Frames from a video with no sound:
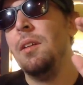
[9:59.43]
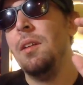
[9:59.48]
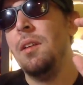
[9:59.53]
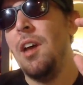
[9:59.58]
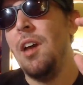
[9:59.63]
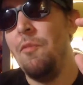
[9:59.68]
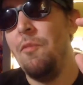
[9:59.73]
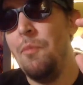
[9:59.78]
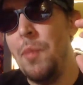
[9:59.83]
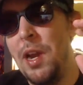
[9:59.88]

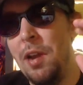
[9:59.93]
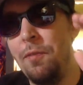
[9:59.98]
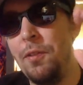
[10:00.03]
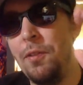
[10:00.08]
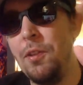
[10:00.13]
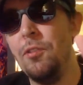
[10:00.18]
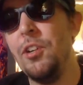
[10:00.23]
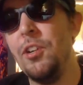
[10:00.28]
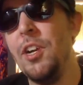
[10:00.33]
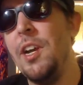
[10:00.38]
I've made a
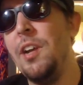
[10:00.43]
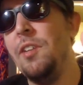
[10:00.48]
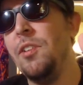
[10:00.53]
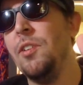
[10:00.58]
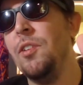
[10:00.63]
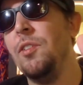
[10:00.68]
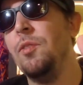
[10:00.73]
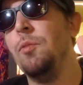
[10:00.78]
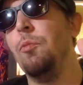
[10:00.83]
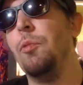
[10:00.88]
few
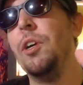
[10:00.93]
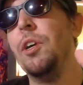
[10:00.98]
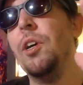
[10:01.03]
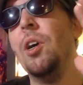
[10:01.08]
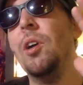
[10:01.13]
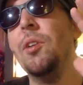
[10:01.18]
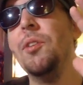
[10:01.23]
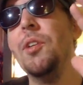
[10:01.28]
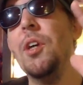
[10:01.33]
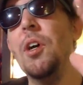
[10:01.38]
changes. We
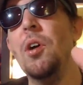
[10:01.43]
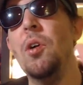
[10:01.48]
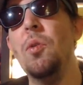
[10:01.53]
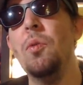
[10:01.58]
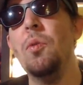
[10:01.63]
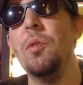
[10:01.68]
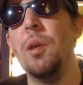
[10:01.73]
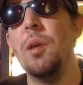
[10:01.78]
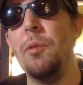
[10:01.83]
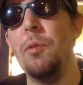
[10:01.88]
all
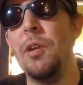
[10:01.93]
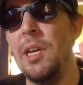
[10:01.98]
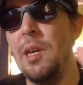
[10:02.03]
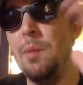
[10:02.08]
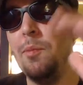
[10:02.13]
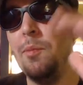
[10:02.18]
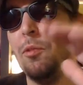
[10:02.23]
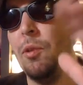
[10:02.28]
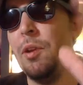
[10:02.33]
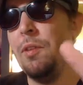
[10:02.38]
know that we
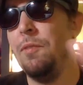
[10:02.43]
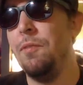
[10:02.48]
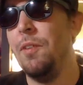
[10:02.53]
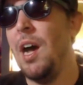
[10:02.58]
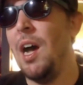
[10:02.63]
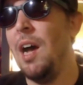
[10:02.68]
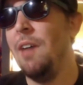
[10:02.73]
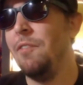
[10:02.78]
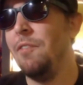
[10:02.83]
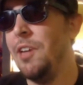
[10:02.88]
keep
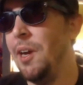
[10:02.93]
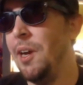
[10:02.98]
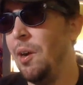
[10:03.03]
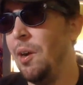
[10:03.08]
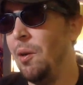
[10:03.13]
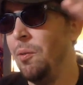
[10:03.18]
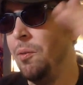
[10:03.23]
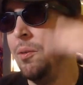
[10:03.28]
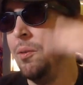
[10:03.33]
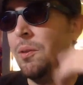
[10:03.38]
25
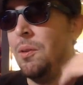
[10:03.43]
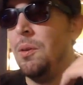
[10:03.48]
now.